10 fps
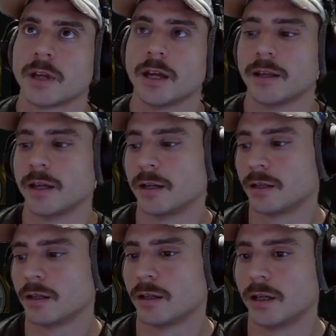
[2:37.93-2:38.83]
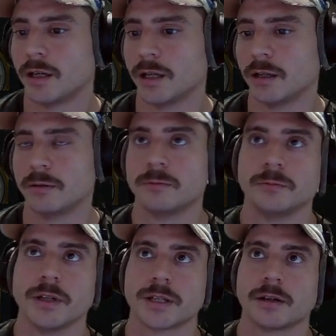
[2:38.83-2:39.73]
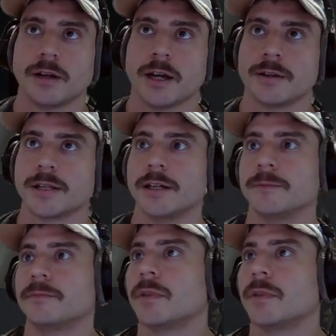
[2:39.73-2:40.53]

And then we start annotating.